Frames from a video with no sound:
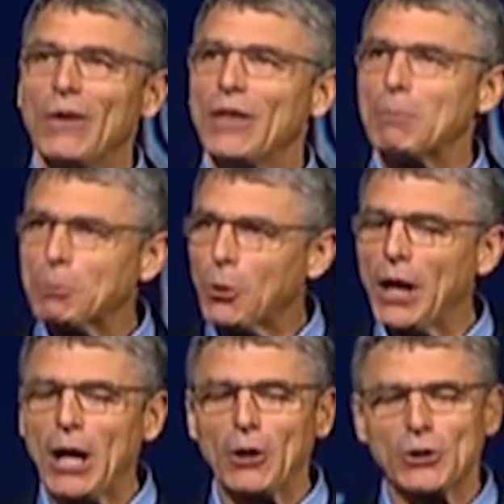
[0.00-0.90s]
that
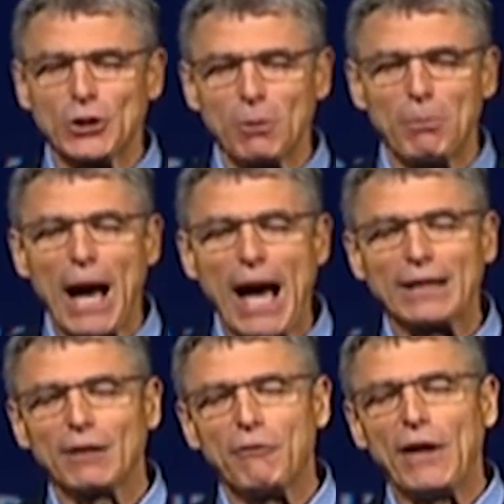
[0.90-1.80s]
prayer,
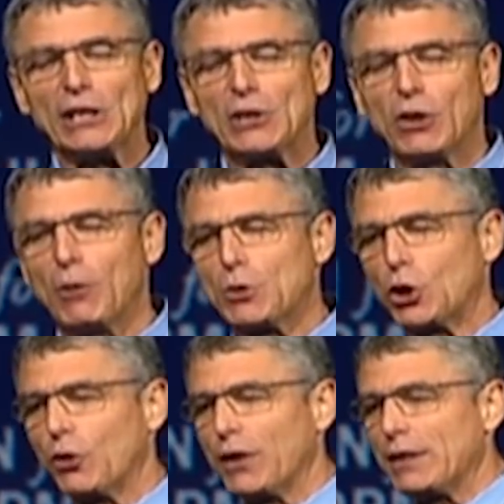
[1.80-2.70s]
Shabbat, and festival
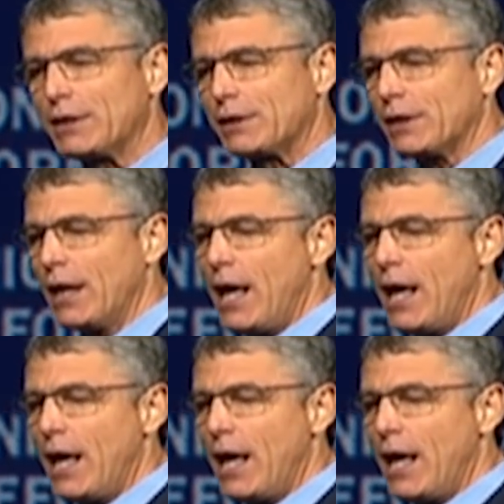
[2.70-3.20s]
observance